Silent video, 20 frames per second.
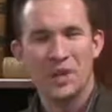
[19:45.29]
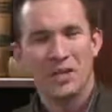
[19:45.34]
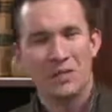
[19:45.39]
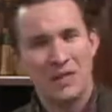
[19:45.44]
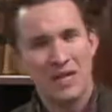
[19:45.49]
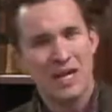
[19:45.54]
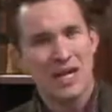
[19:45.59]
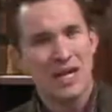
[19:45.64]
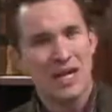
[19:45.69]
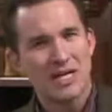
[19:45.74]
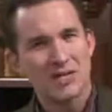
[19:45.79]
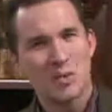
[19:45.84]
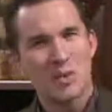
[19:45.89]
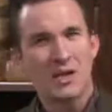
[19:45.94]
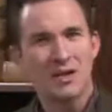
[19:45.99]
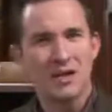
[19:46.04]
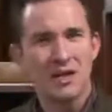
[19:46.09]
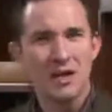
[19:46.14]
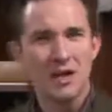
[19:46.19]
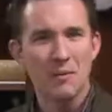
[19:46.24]
Then as we
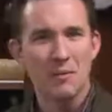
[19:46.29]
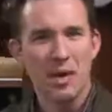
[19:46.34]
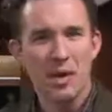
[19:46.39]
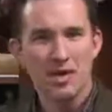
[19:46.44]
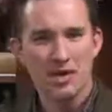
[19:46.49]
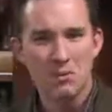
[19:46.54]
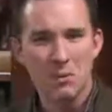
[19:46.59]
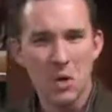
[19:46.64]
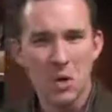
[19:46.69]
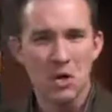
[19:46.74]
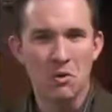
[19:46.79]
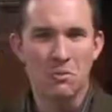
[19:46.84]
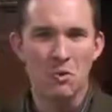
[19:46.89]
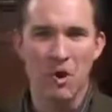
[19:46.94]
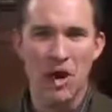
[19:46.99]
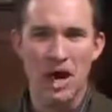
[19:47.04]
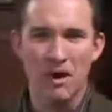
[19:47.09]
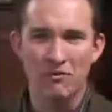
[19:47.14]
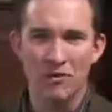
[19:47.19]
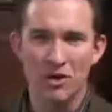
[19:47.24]
think about the book of
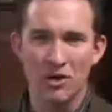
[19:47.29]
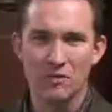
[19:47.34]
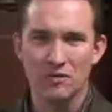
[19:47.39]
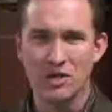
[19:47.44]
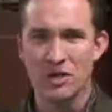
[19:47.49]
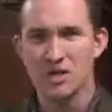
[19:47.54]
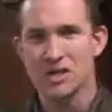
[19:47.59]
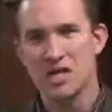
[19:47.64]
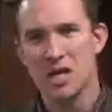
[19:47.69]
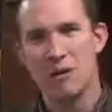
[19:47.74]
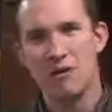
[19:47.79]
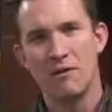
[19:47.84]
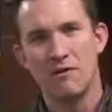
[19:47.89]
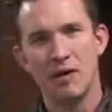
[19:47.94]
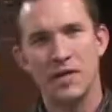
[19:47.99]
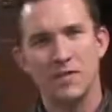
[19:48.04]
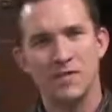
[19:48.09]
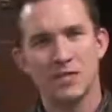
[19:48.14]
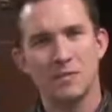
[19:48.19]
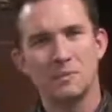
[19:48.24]
Proverbs and some of
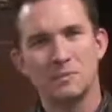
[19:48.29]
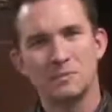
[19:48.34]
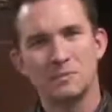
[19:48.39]
its